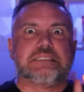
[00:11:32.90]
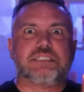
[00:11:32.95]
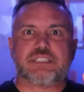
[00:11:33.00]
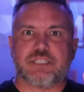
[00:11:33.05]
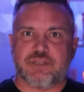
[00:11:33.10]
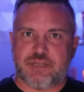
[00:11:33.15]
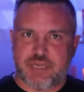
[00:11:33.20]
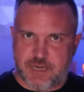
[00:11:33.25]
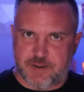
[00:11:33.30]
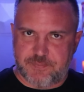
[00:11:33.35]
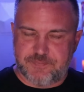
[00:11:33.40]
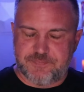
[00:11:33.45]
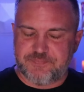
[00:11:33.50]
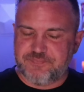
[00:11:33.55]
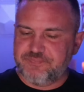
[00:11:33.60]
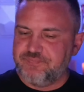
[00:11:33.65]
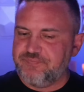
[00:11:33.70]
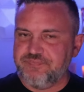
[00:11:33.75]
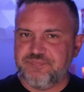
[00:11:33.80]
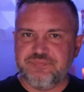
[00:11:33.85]
So yeah,
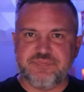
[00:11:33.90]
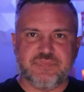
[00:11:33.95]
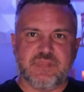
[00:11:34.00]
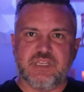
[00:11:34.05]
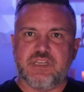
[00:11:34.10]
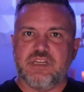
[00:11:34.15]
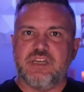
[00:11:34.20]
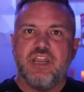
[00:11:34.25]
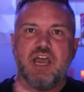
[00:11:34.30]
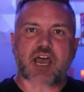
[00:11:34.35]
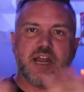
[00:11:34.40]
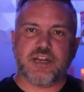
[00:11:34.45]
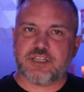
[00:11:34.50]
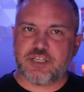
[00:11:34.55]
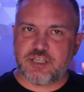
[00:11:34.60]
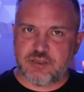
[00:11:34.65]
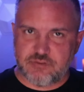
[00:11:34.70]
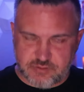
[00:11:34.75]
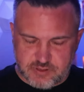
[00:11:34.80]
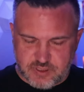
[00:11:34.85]
not a
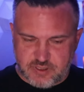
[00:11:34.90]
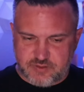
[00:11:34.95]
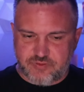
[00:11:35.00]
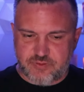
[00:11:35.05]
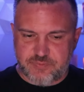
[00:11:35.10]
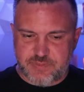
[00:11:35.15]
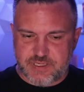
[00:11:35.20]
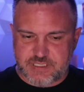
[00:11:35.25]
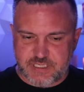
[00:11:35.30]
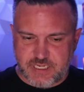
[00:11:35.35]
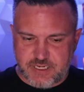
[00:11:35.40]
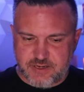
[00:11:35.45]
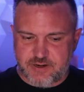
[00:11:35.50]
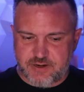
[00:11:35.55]
cute look for Miss